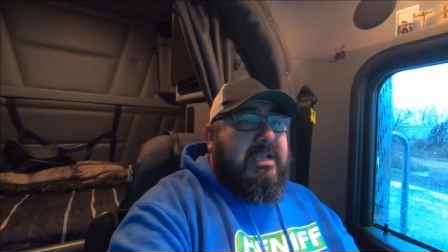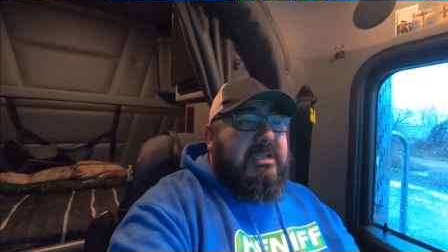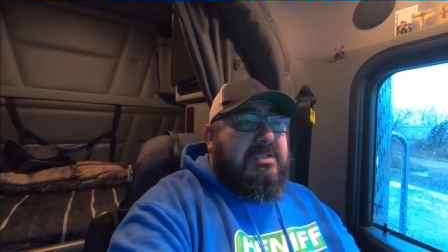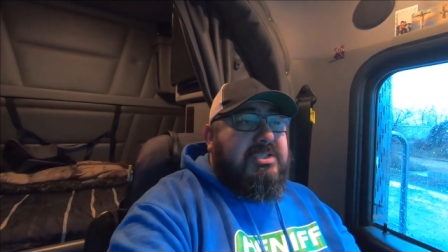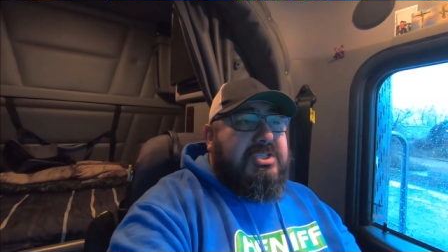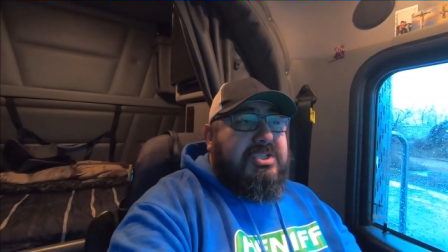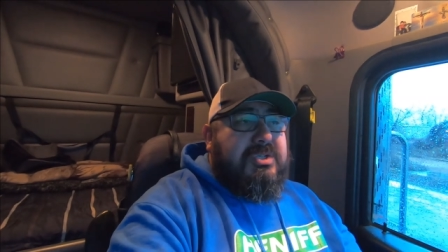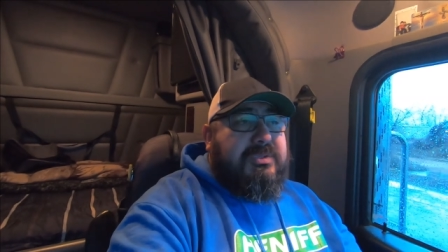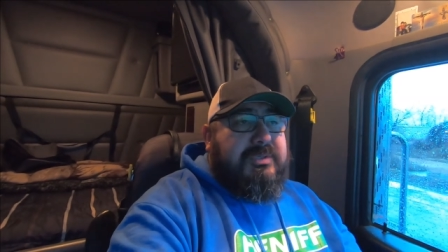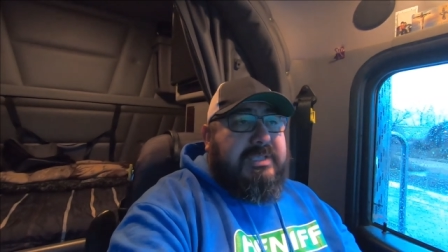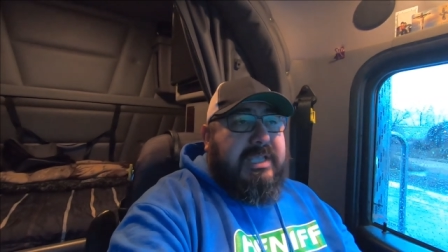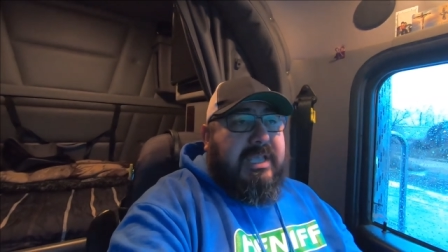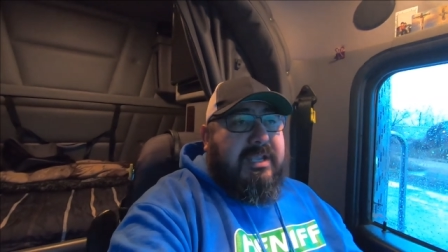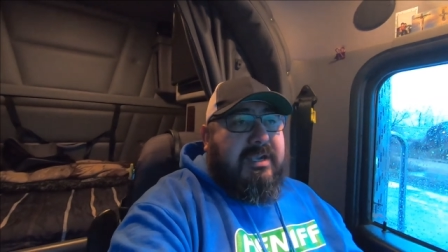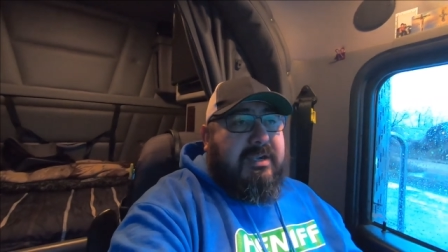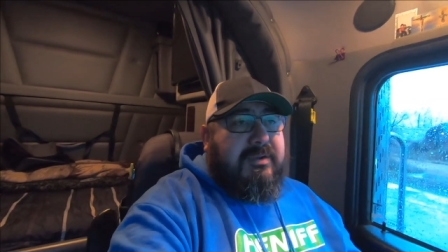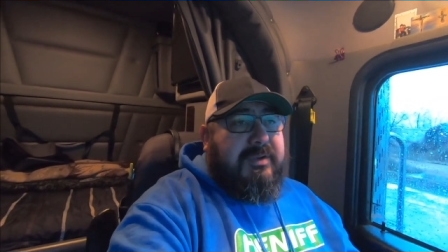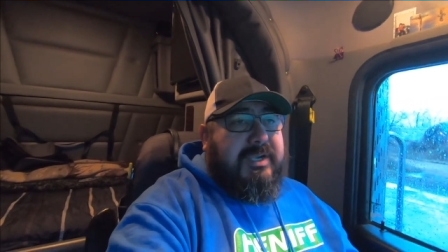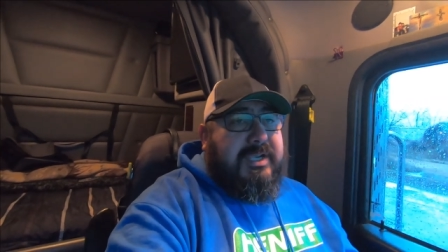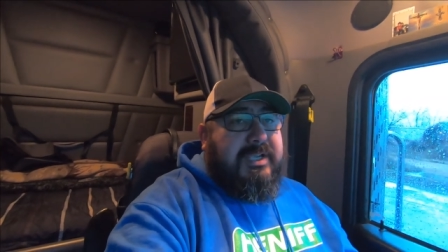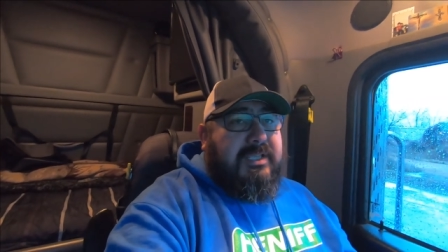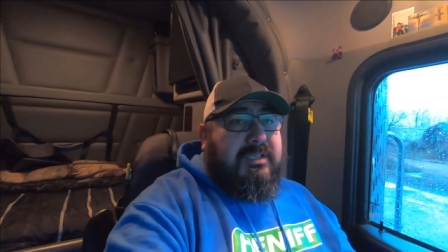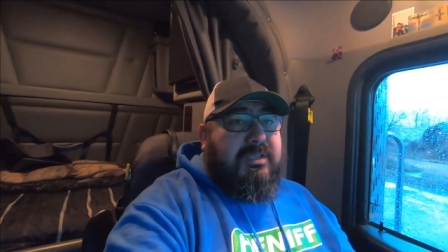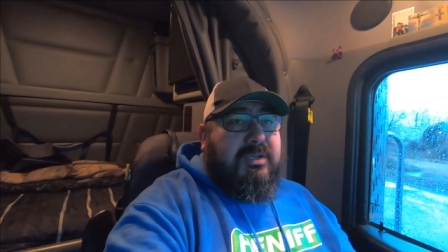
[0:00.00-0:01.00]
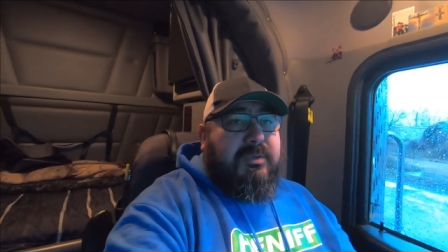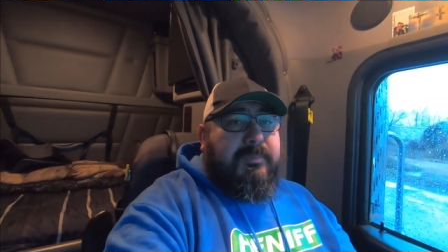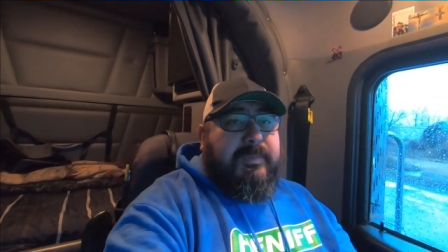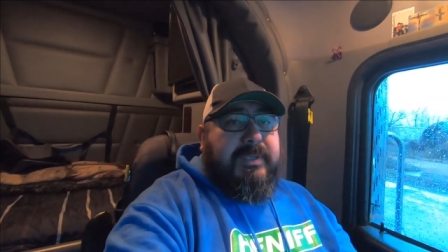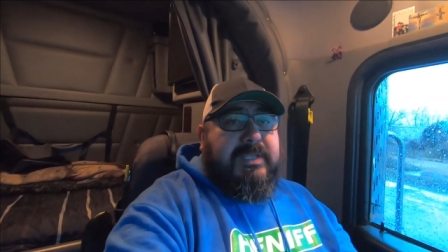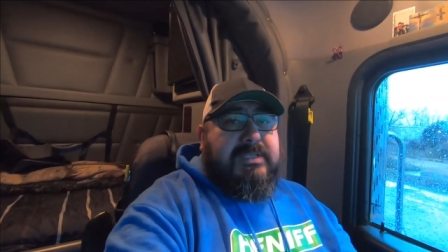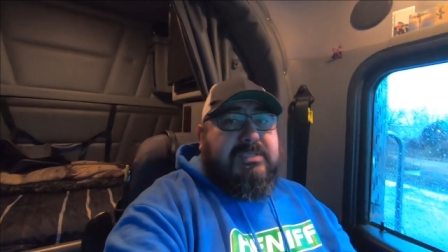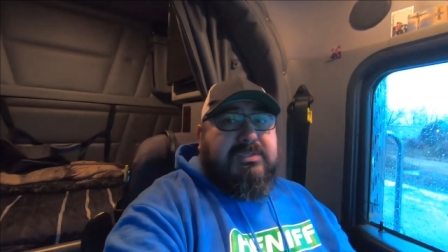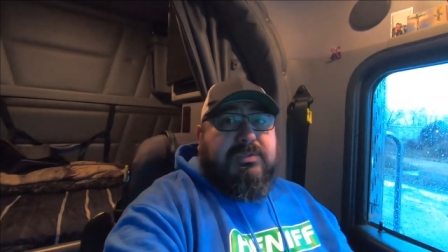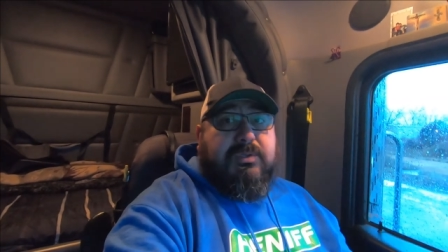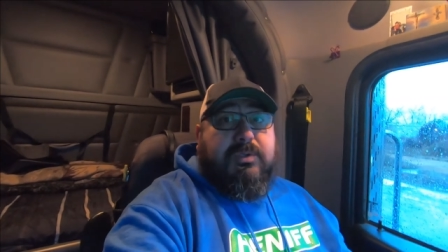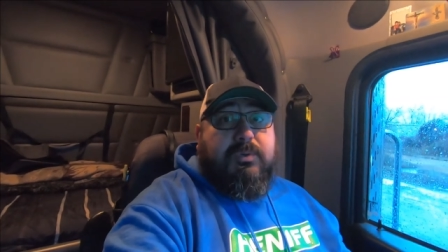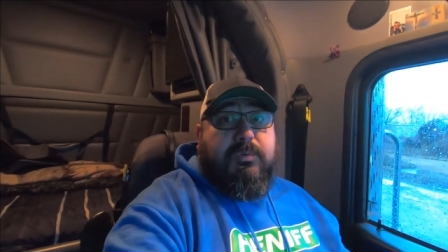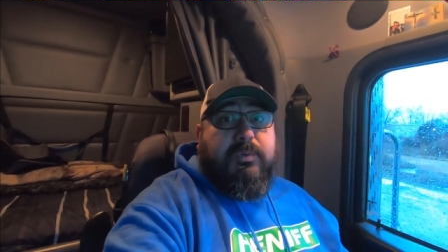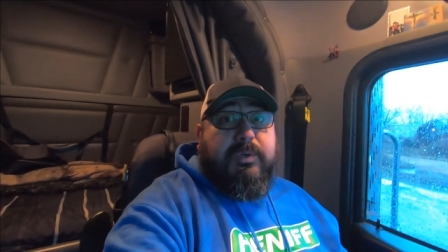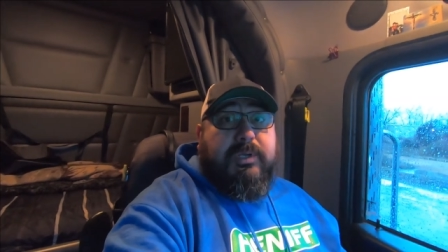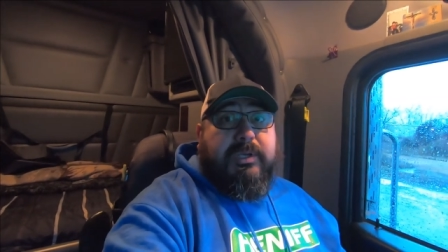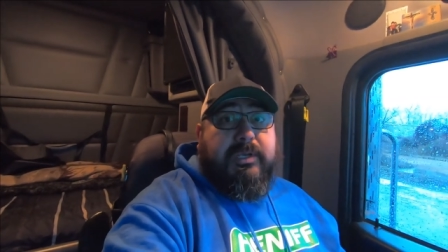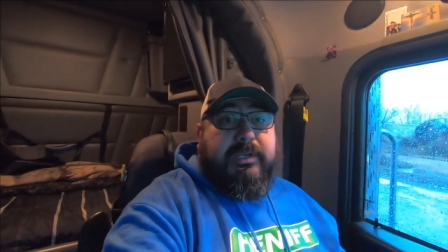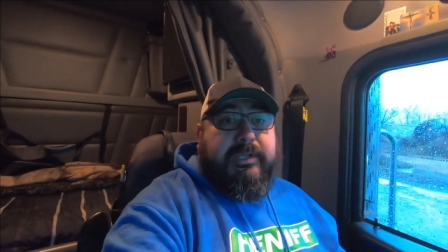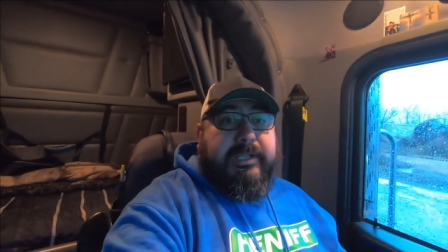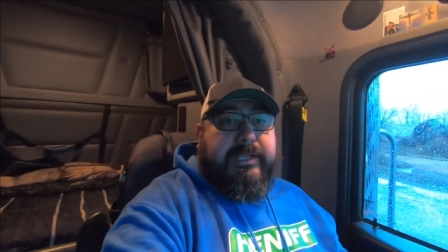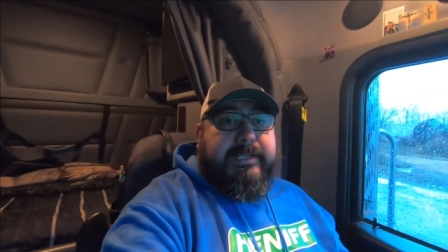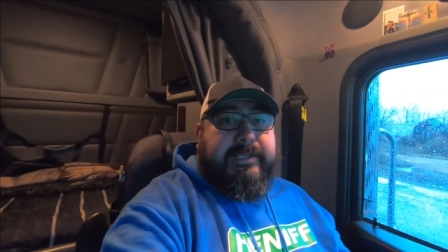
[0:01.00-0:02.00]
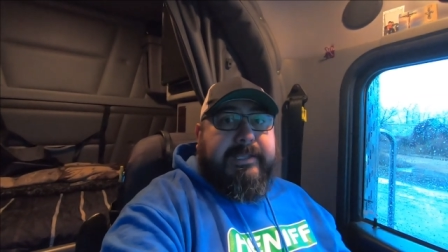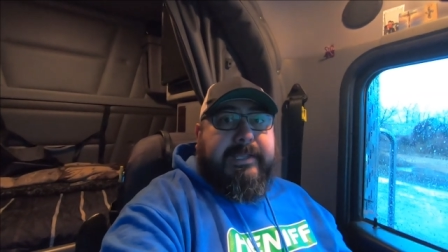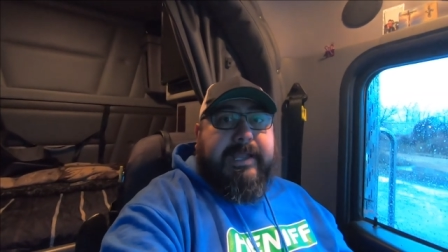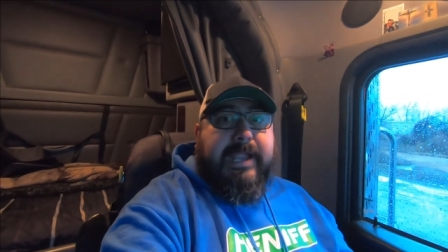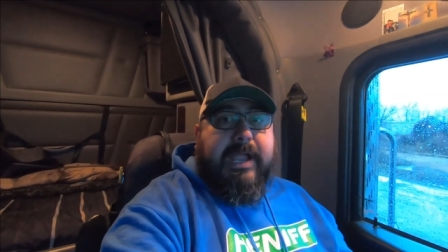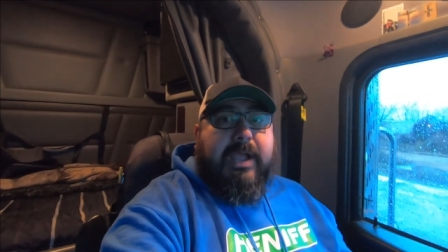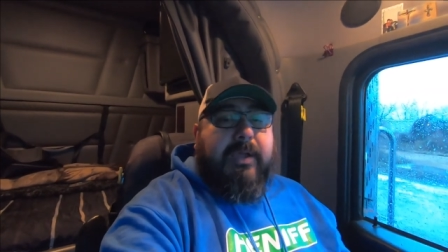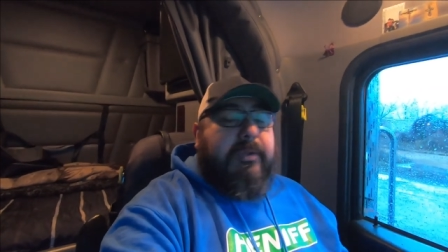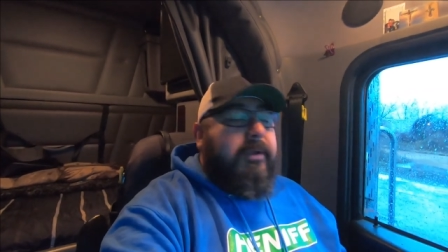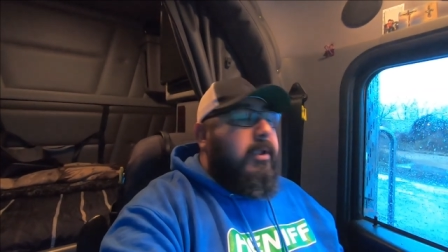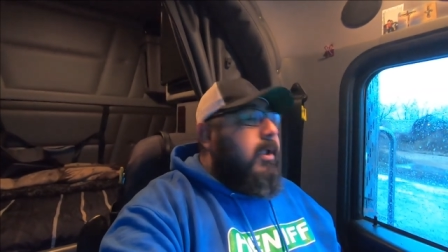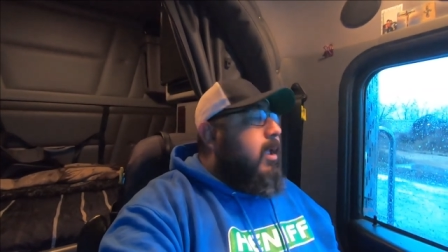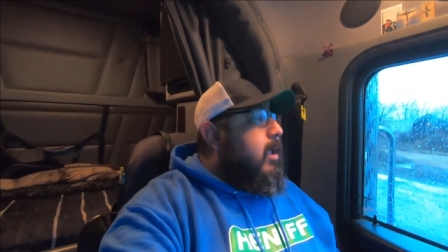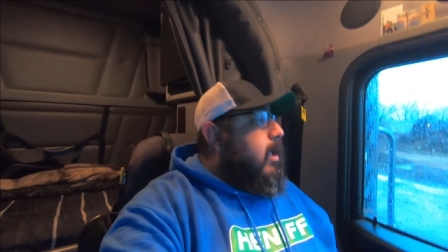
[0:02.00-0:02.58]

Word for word: of chilled out already a little bit, so we're going to head and get out